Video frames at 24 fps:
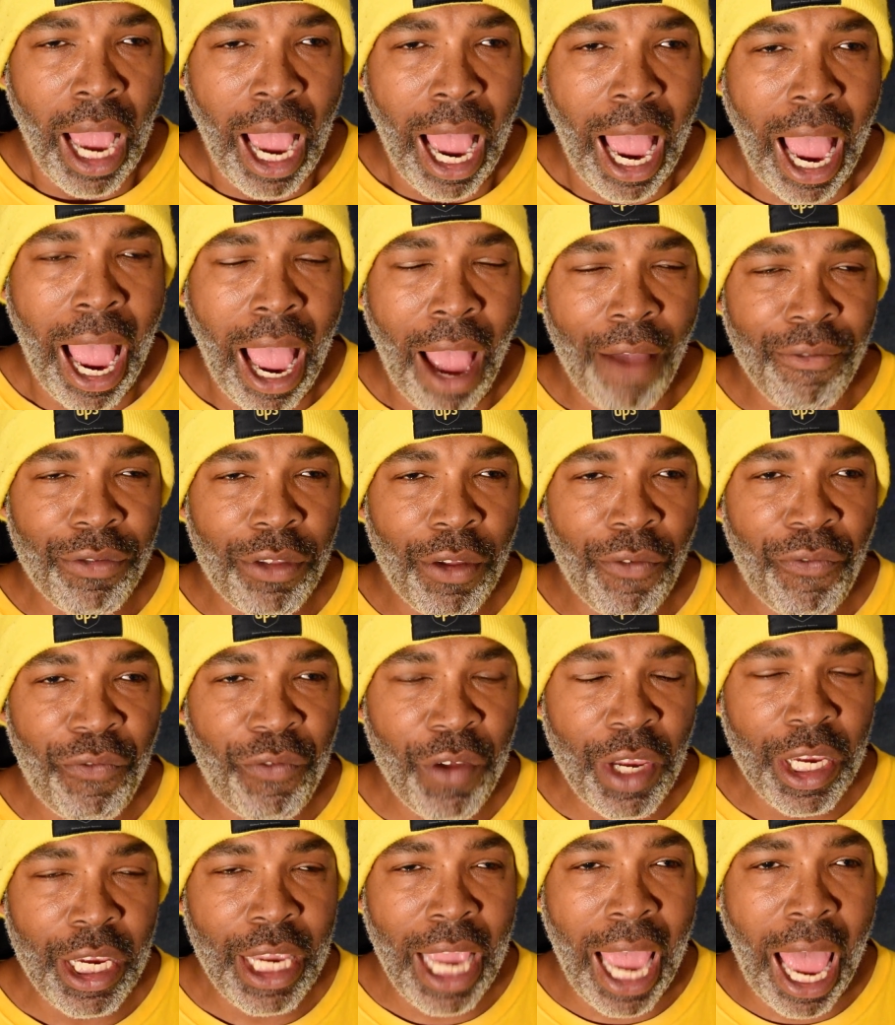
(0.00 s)
I have to
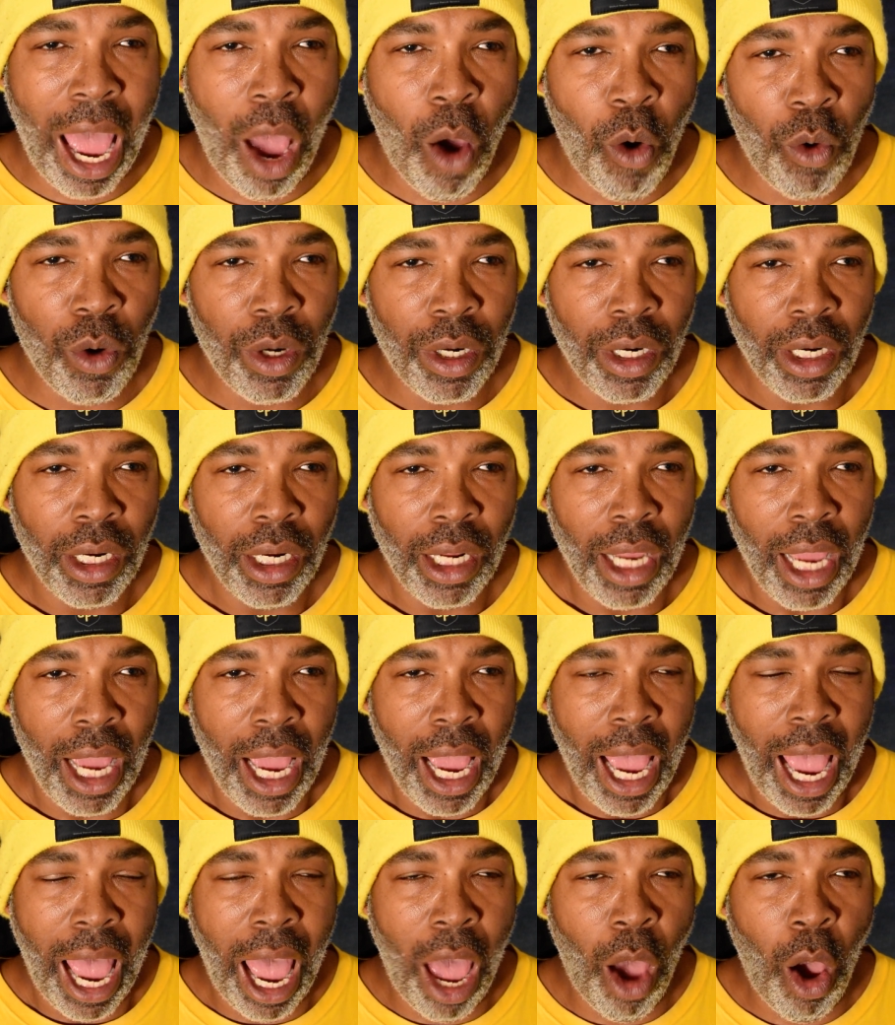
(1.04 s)
figure out
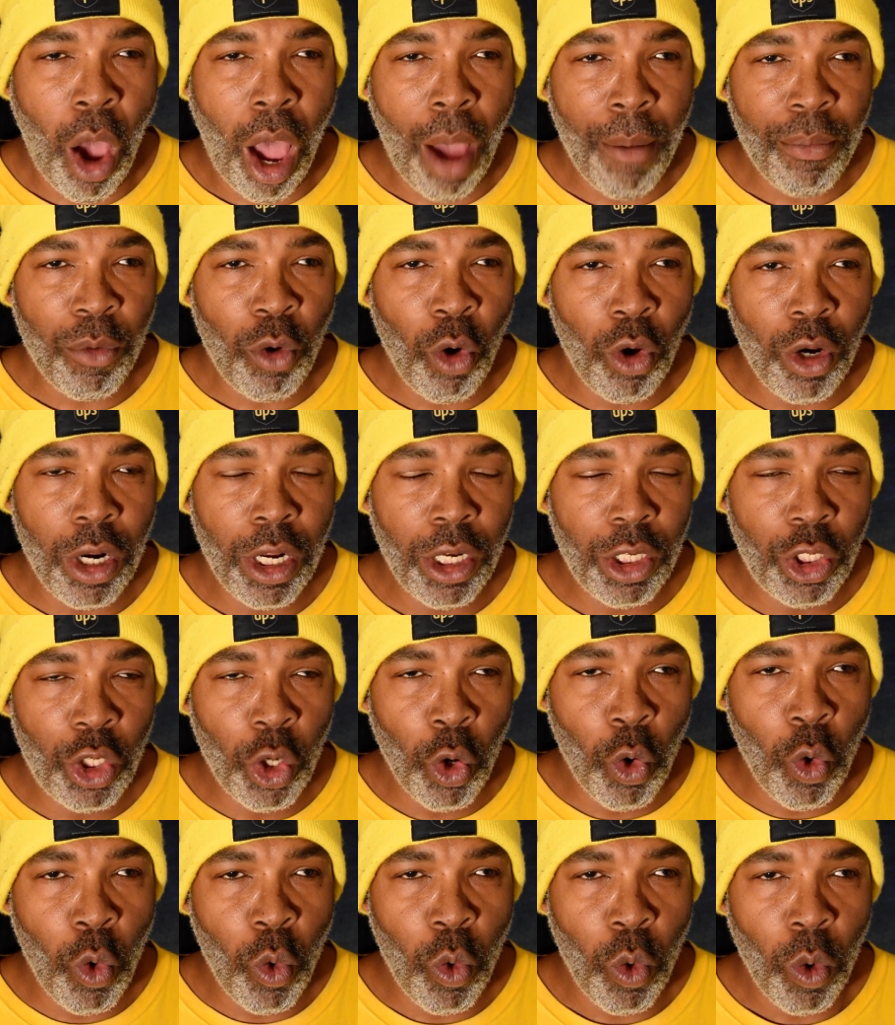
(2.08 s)
how I'm gonna
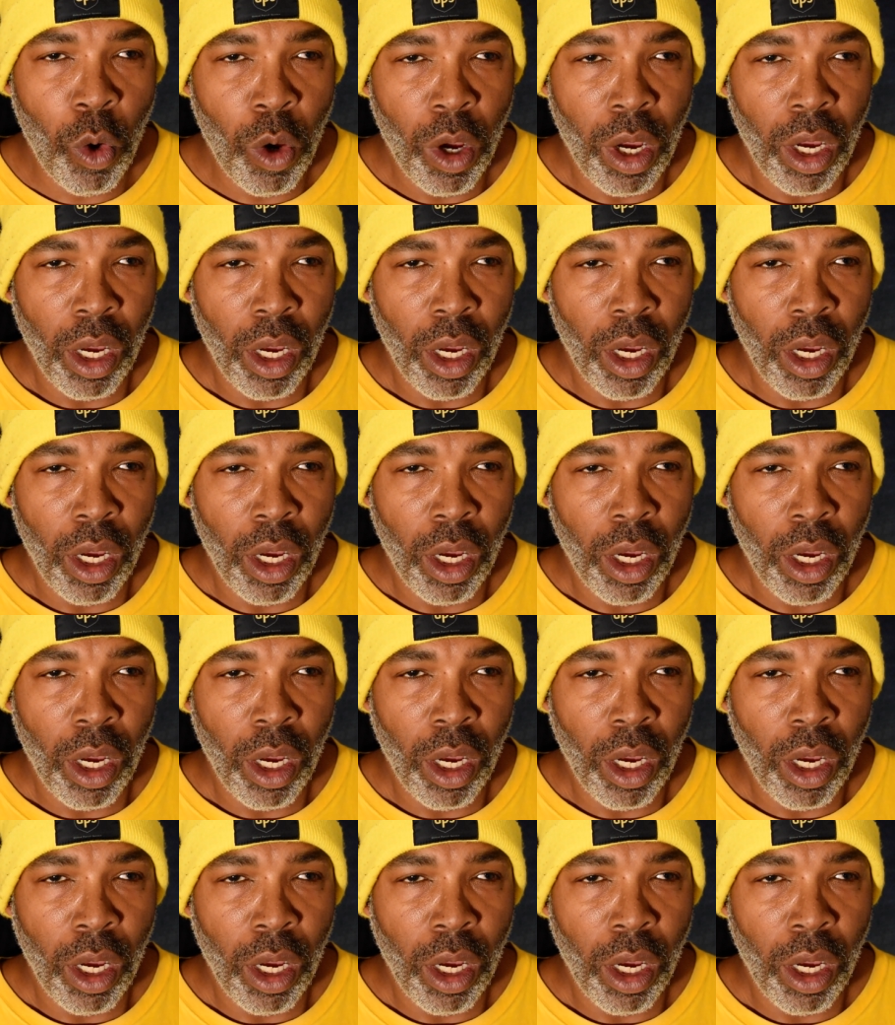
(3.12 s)
do